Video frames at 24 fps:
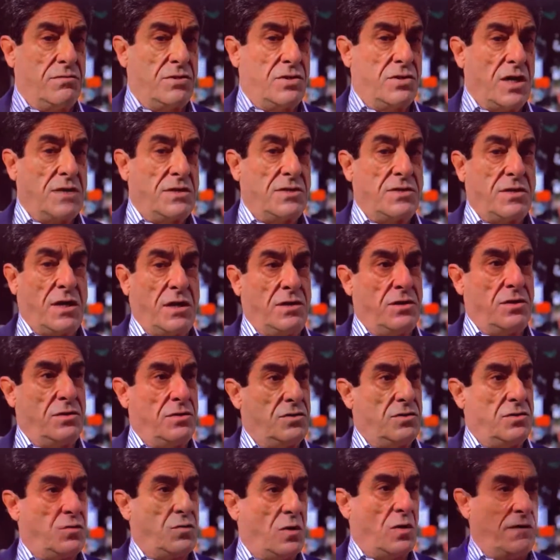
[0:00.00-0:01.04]
just under
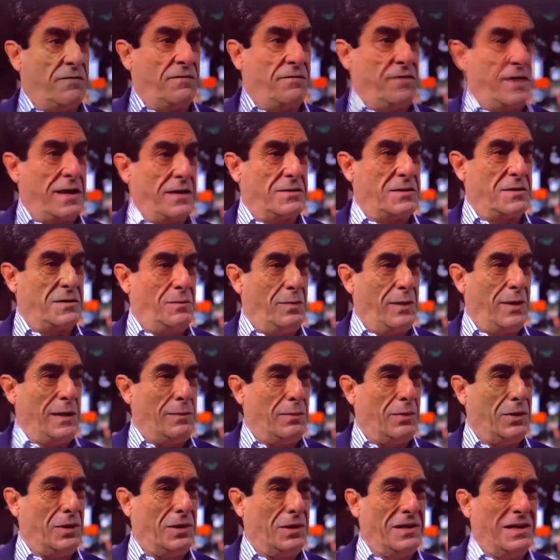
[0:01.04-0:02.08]
12,000
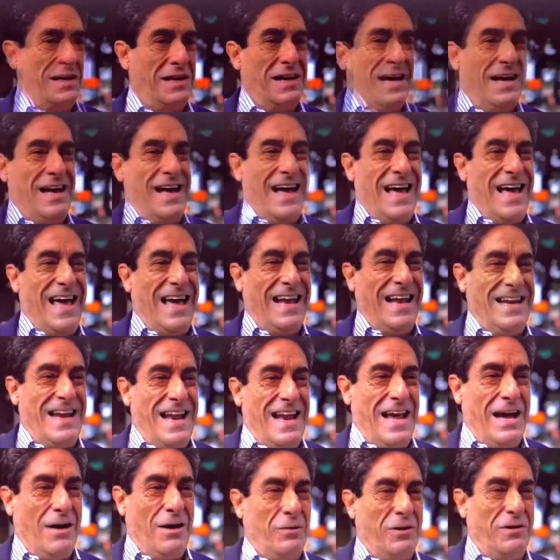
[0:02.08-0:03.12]
people, and
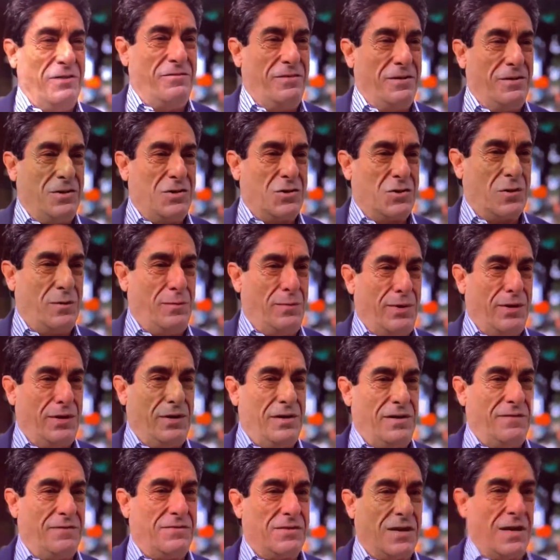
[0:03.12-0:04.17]
now in a very short
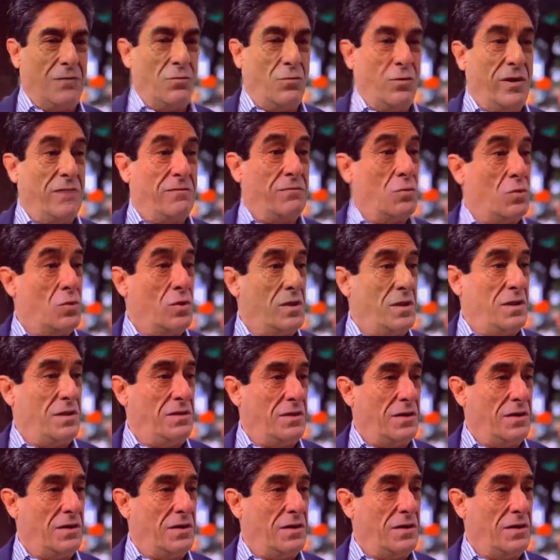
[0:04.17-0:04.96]
period of time, we have more than